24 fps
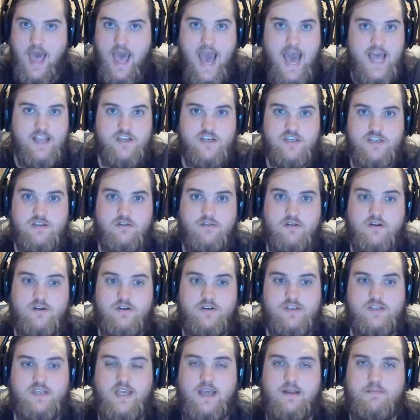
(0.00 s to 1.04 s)
I just don't
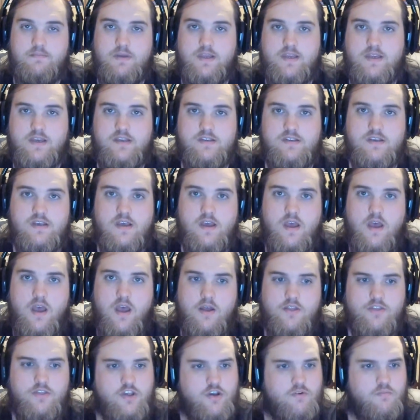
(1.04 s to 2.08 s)
understand, because
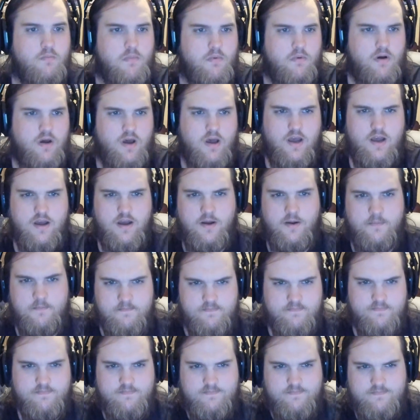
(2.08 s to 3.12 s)
the
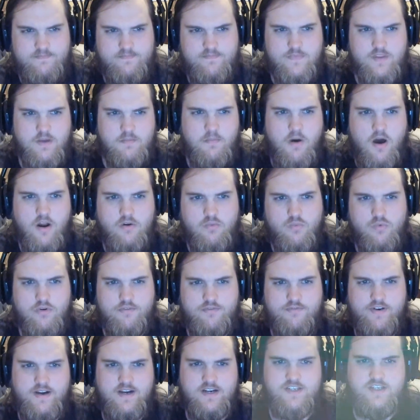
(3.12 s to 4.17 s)
Modern Warfare